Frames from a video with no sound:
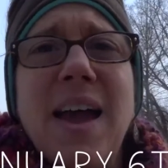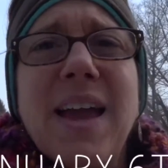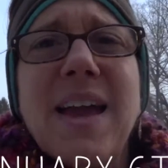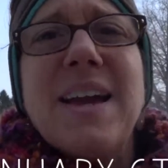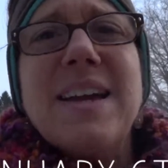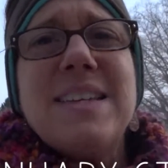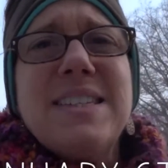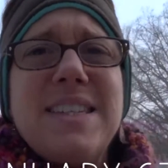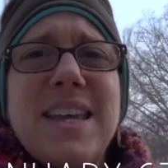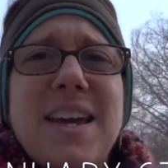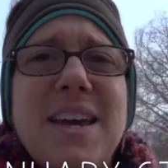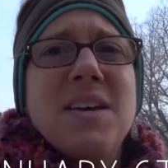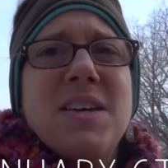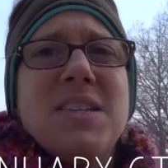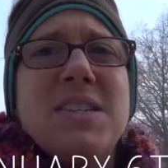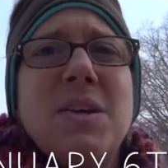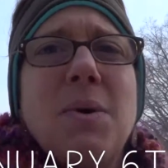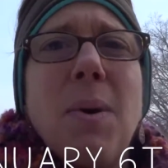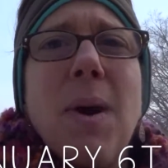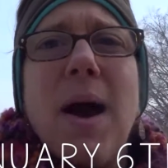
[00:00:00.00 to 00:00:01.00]
Hi guys.
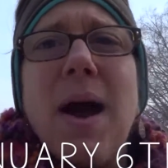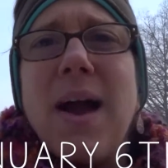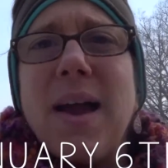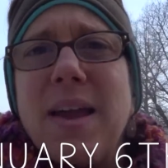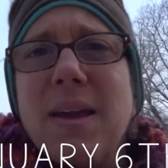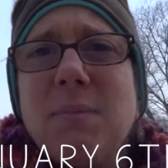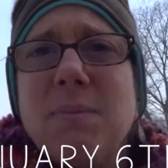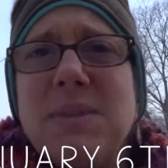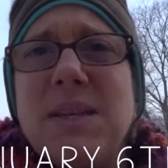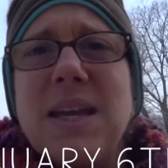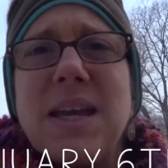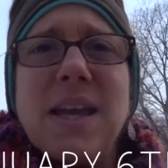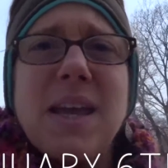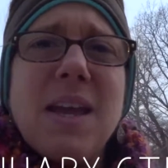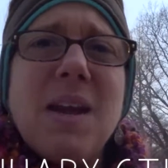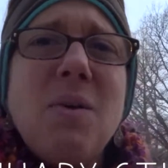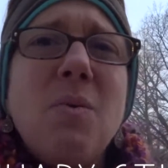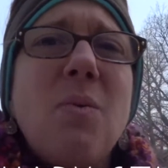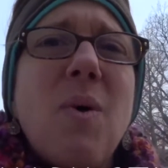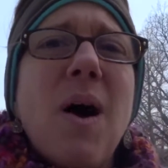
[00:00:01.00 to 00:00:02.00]
So I am
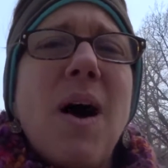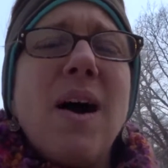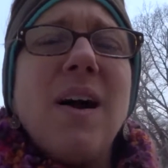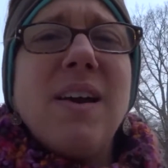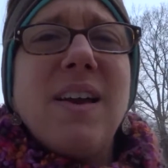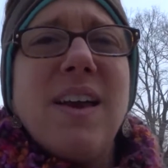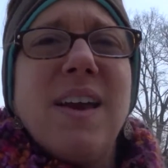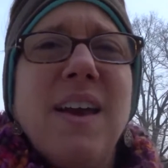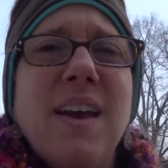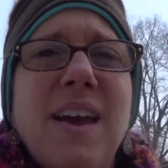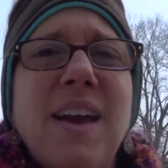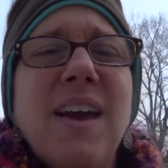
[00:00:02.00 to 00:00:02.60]
taking a walk